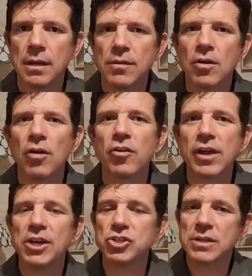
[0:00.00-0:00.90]
the
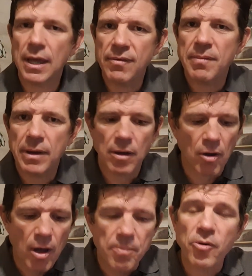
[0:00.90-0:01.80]
congregation gave him an
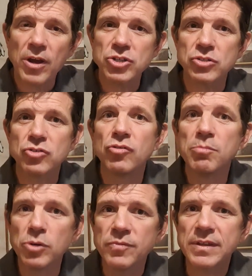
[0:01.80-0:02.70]
operation to
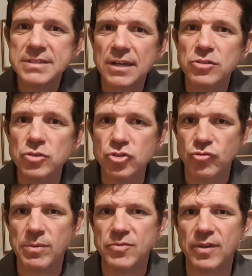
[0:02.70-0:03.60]
remove the tattoos
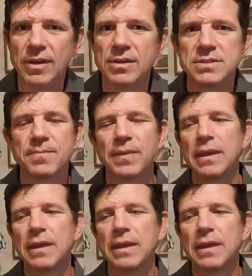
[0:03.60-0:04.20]
from his fingers.